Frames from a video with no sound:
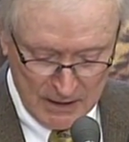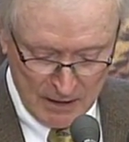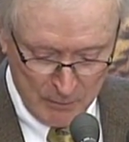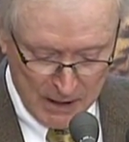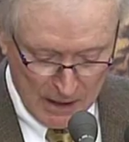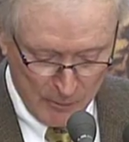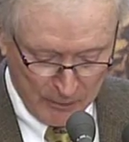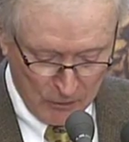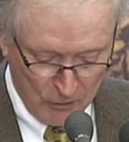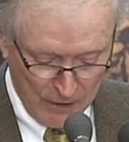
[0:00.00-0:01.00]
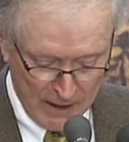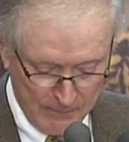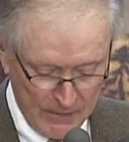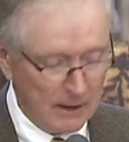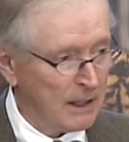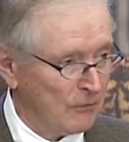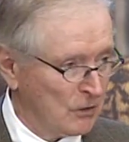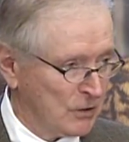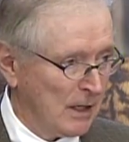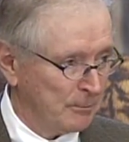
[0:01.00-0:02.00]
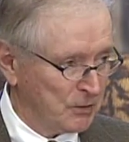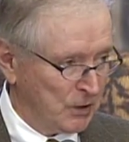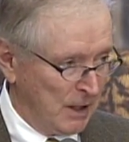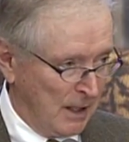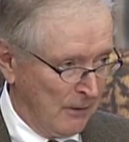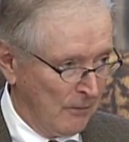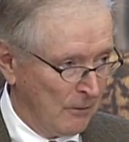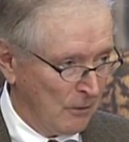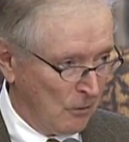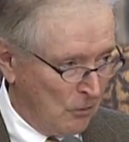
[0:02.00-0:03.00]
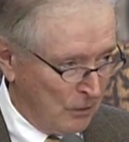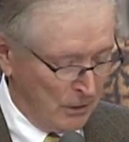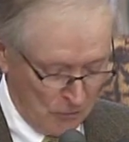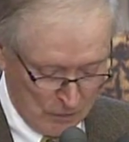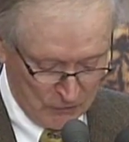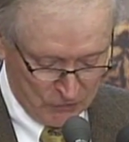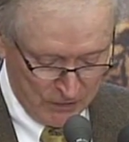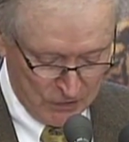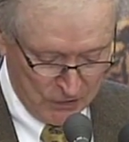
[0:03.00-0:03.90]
MBA program in the top 10, according to the Wall Street